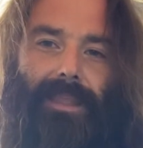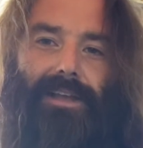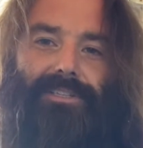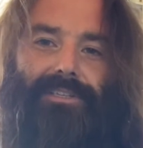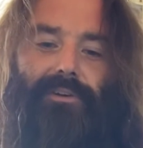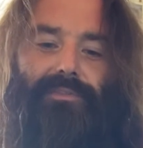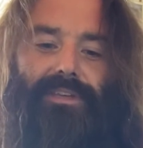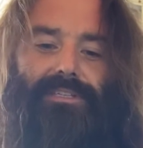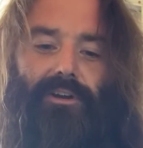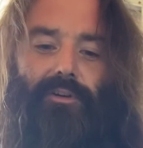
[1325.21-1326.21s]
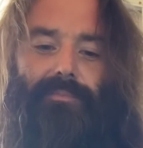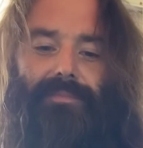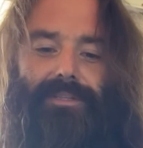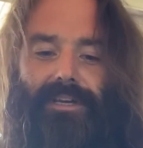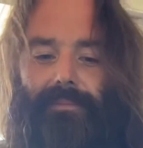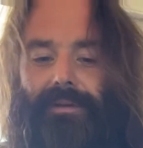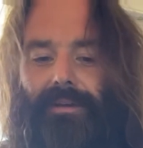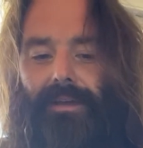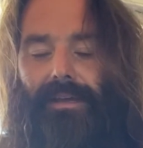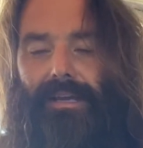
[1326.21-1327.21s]
And so this opens up
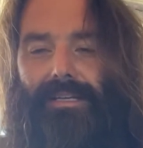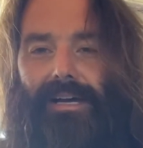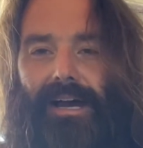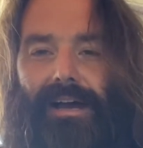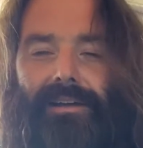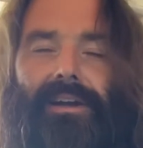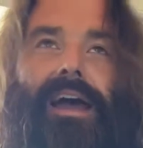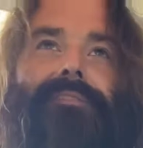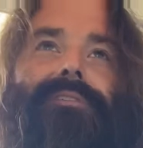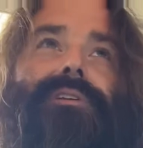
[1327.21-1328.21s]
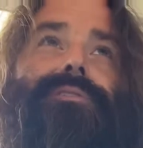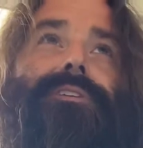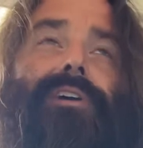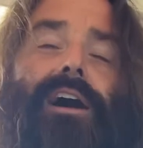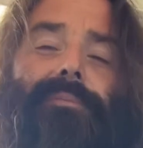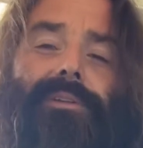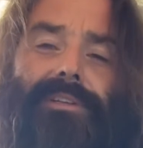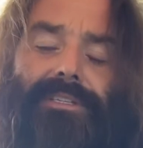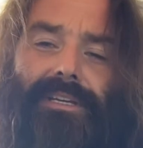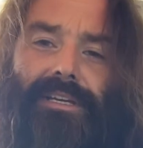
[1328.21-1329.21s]
entire avenues of
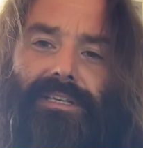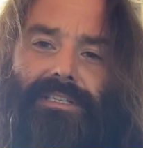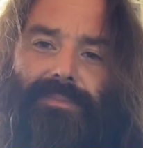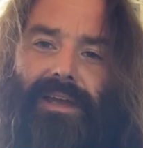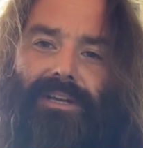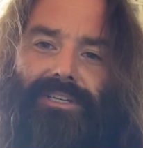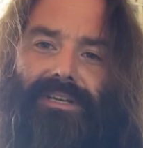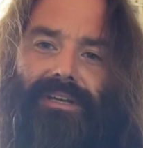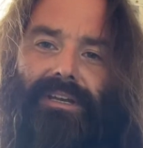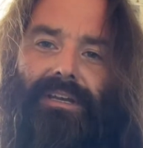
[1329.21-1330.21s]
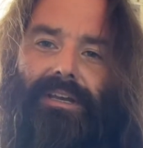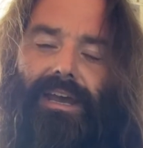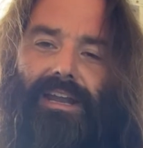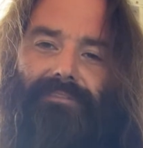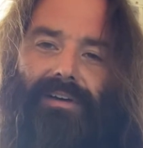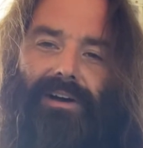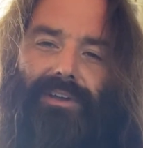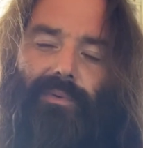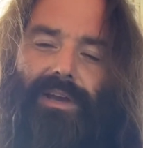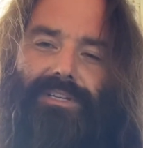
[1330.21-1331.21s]
Kabbalistic expansion and
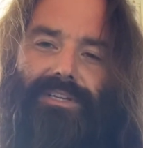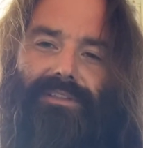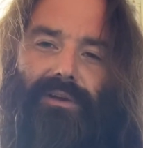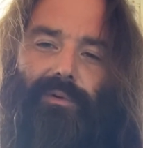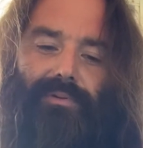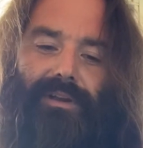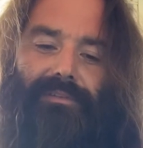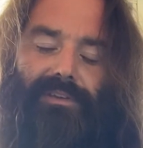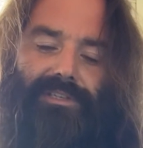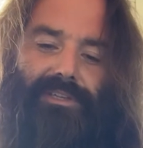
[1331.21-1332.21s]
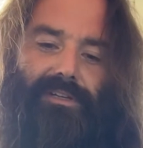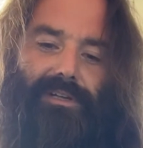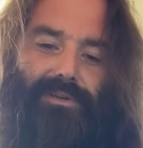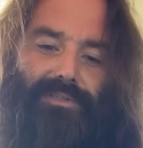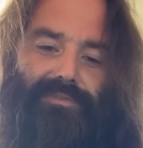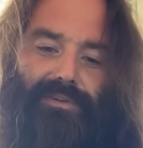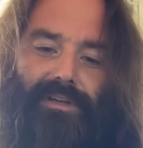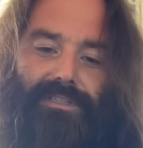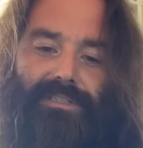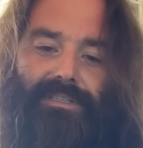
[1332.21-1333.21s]
evaluation that were previously closed for
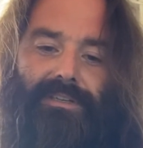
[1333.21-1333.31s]
us.